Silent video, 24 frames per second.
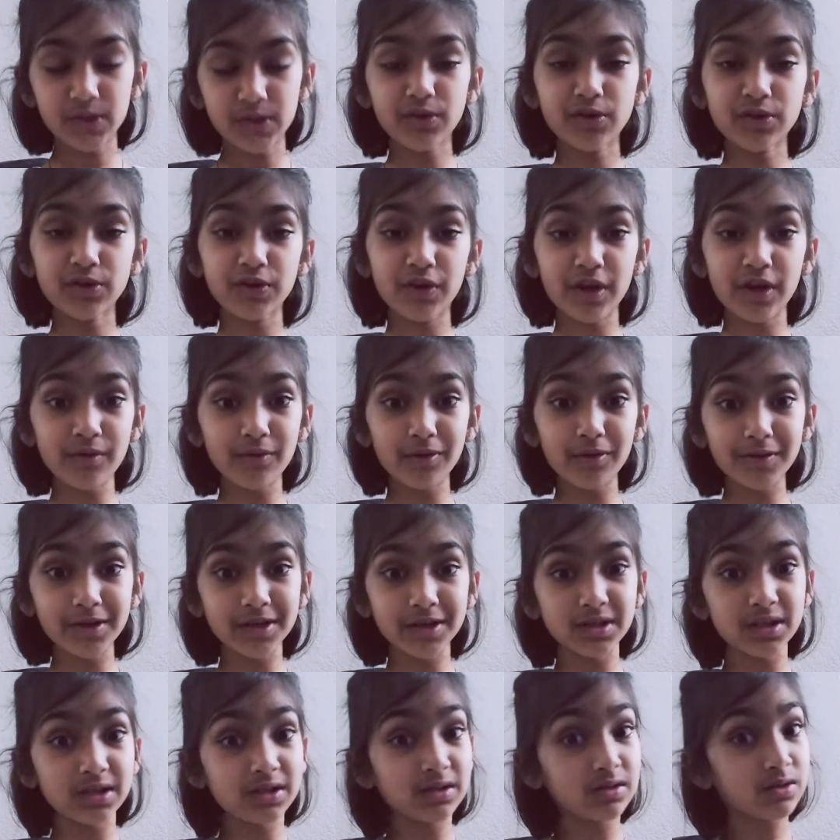You, you can
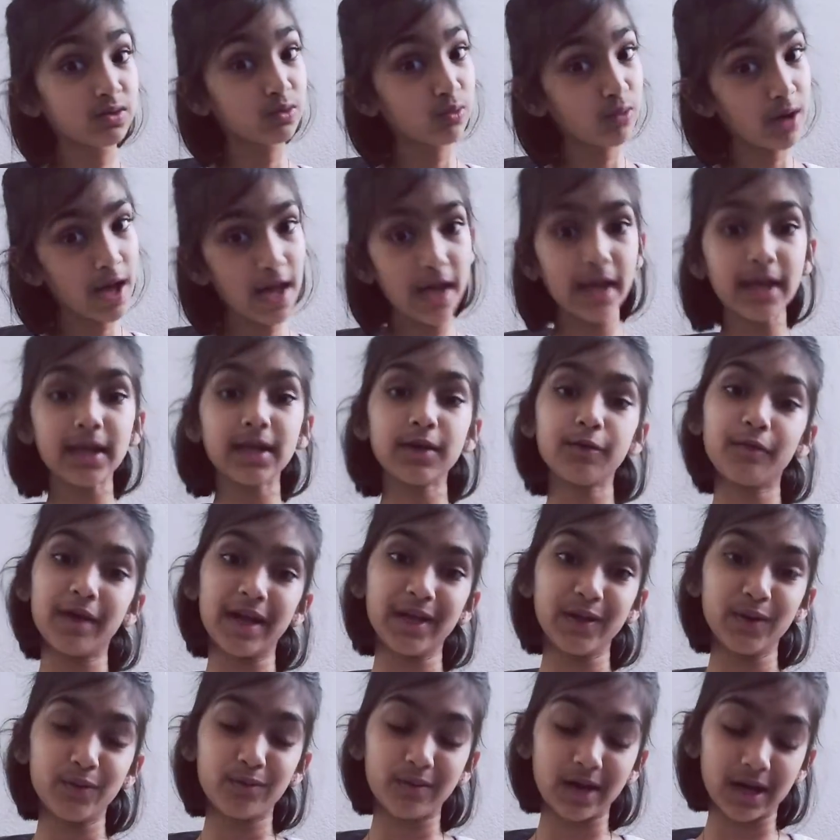rotate it to any
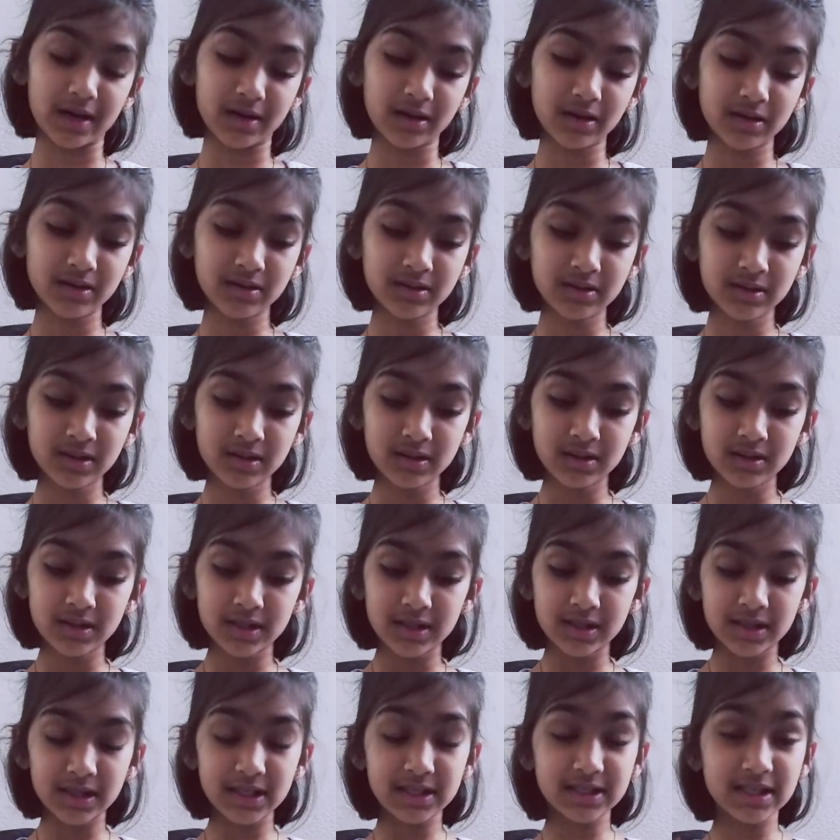way you want.
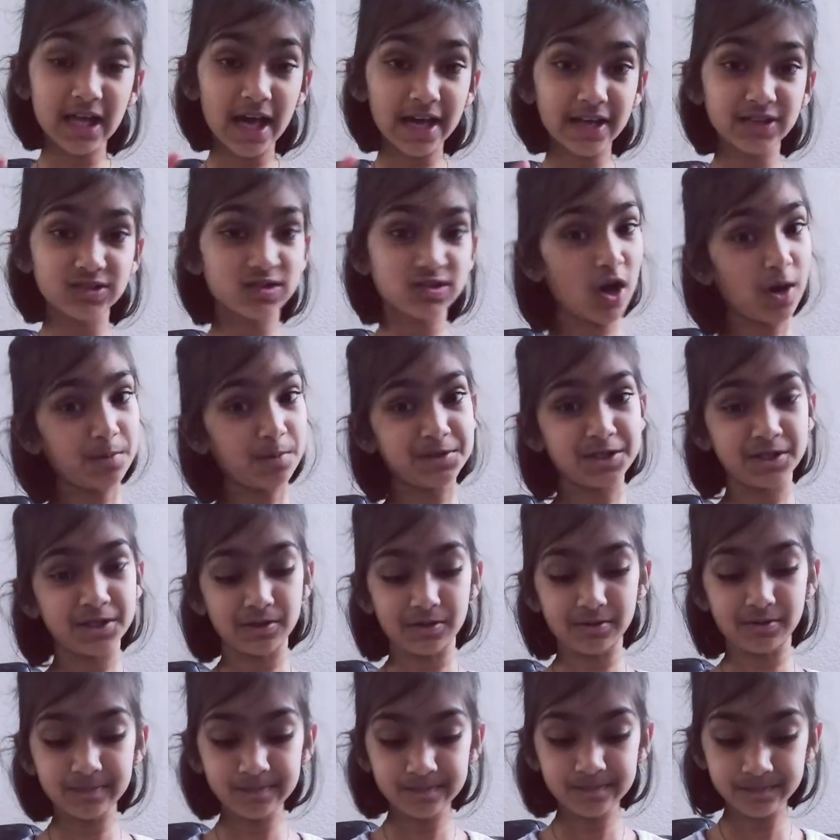That is
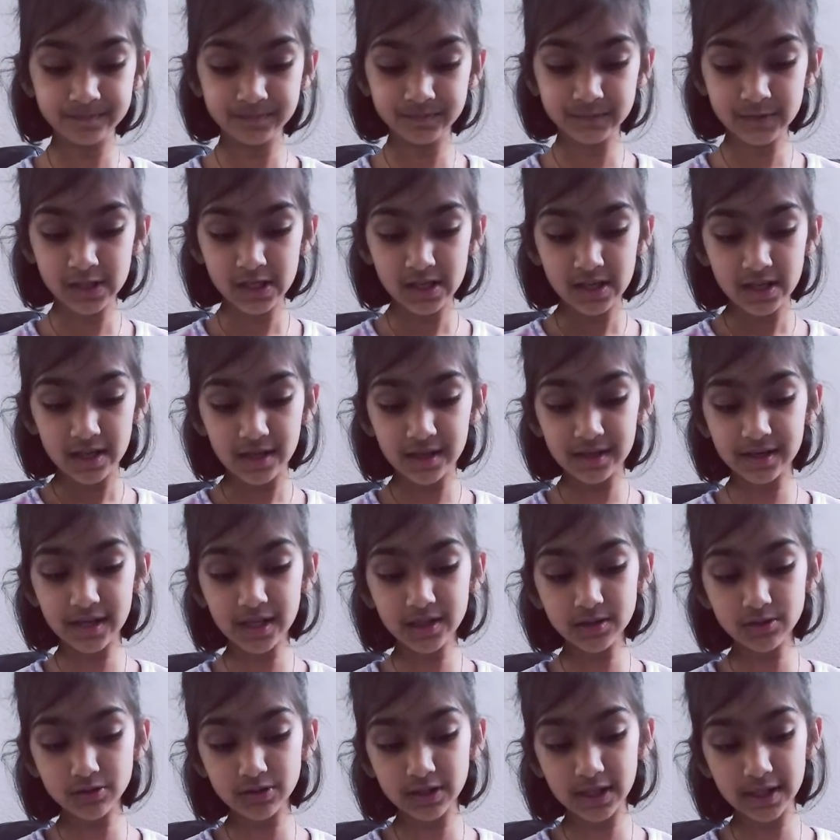optional. And
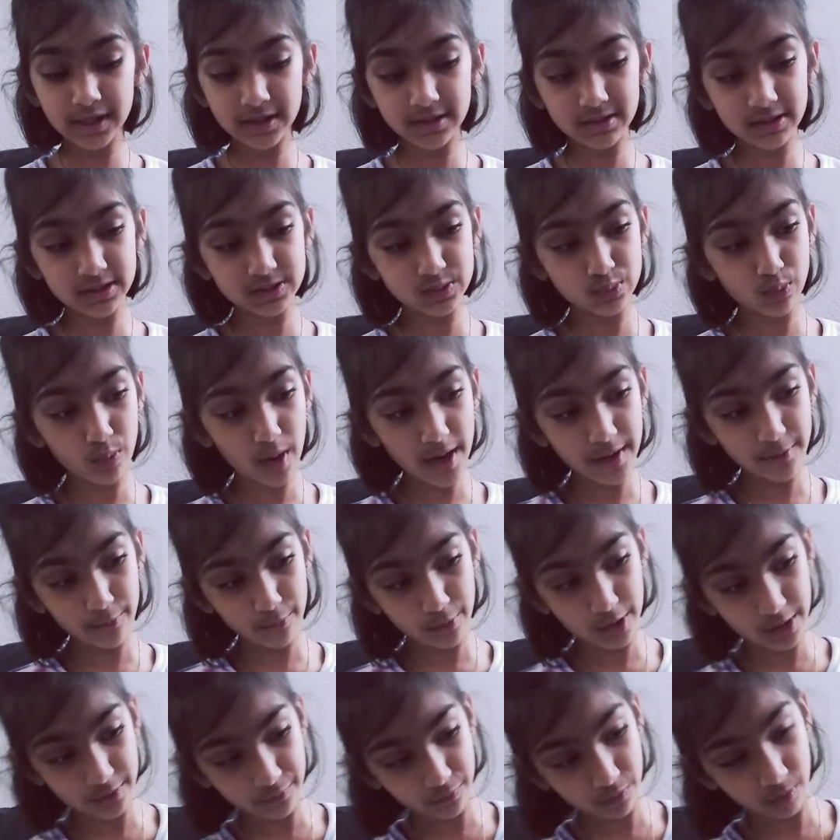then you take this white
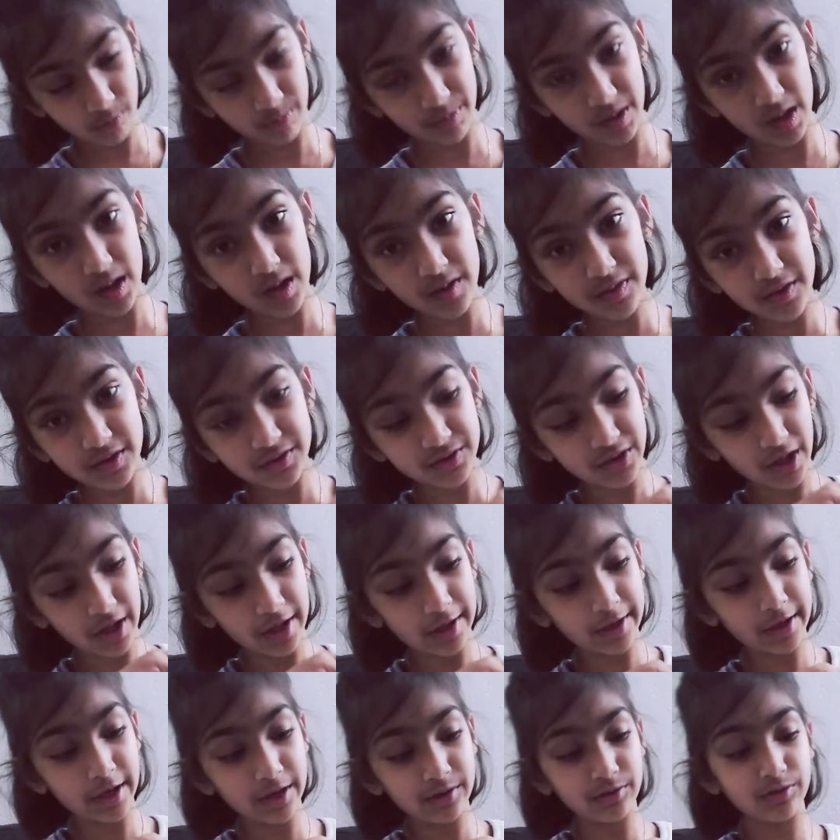one from the other
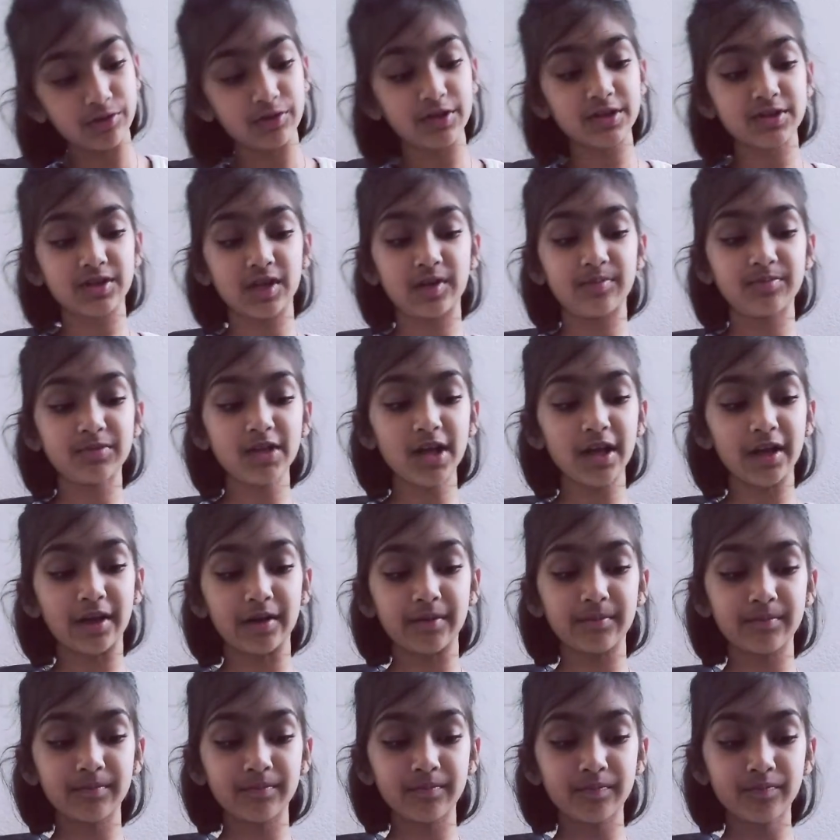side and do the same
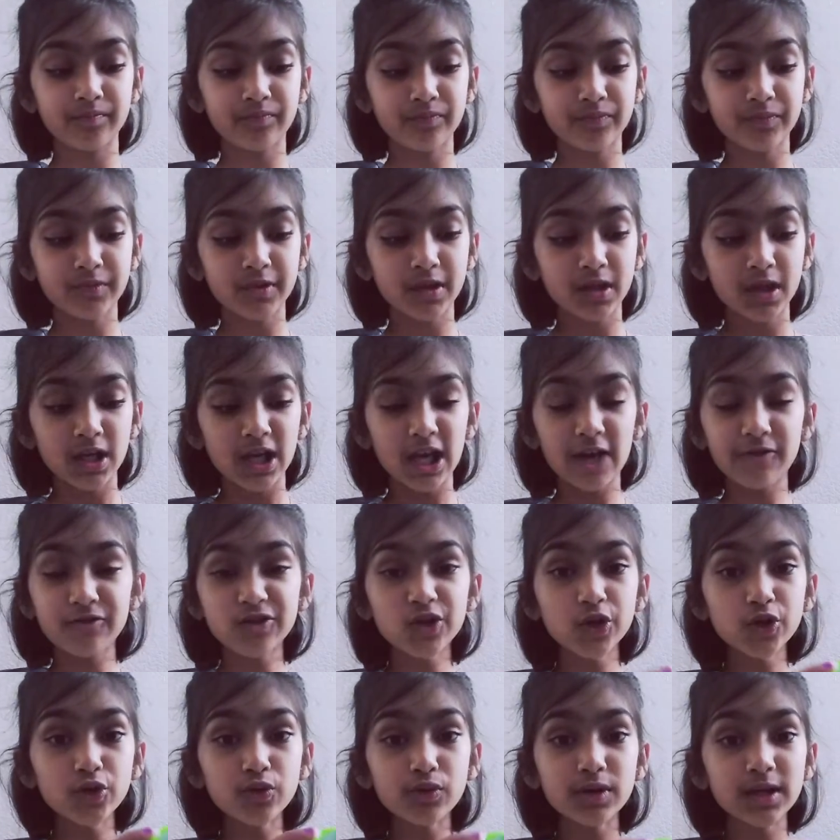thing. If
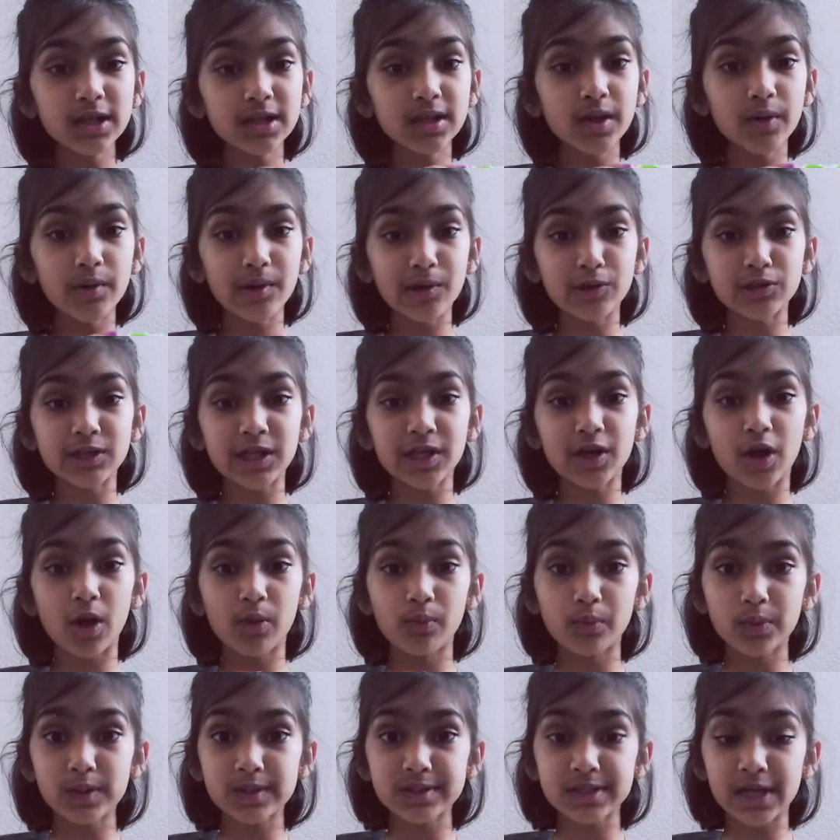you're doing the rotate
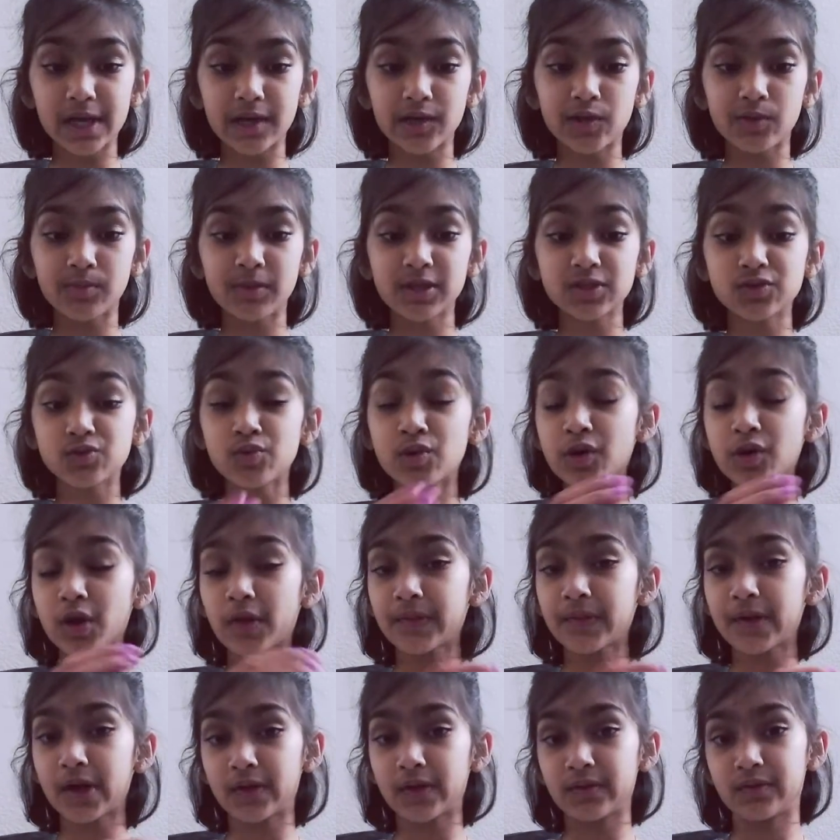on one side, you must do it
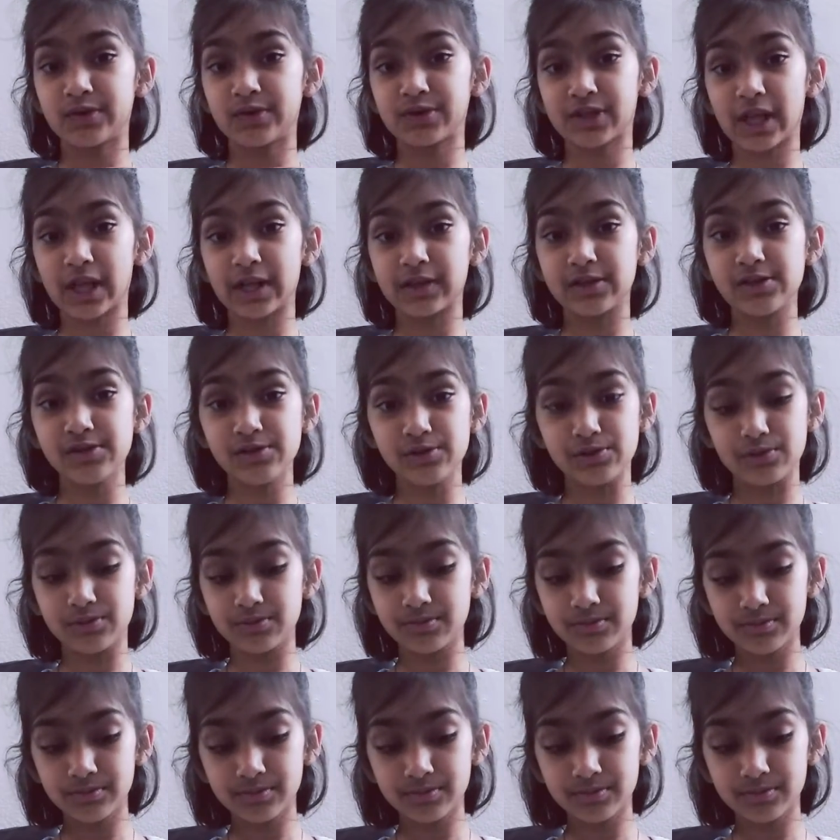on the other side too.